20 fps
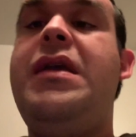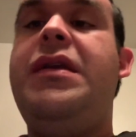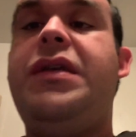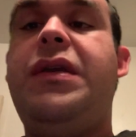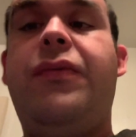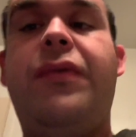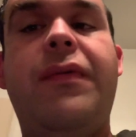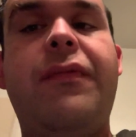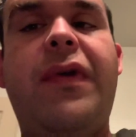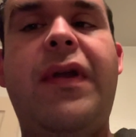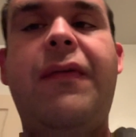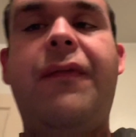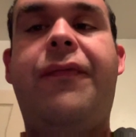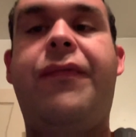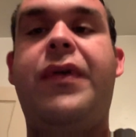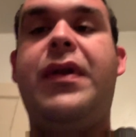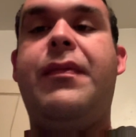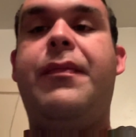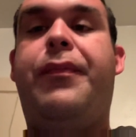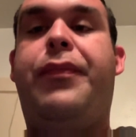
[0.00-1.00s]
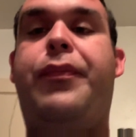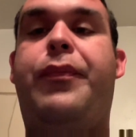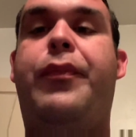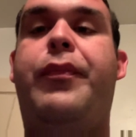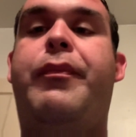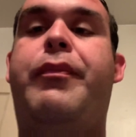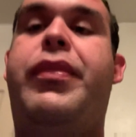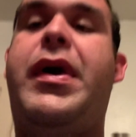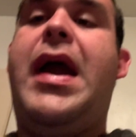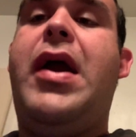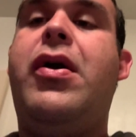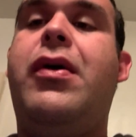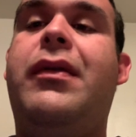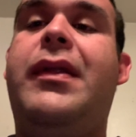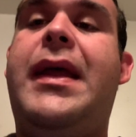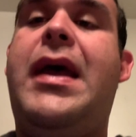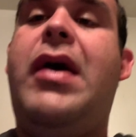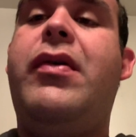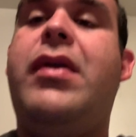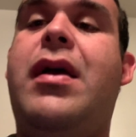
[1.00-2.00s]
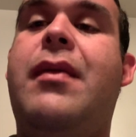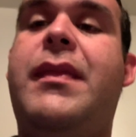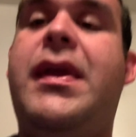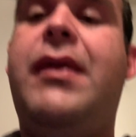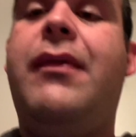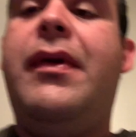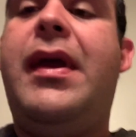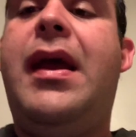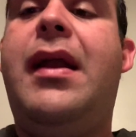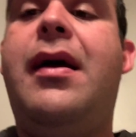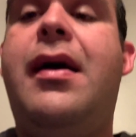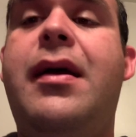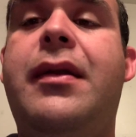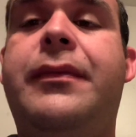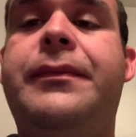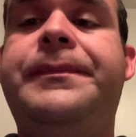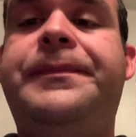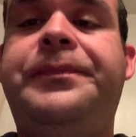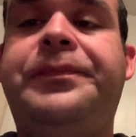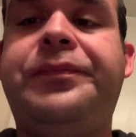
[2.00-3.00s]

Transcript: she went right in front and barreled down on me head on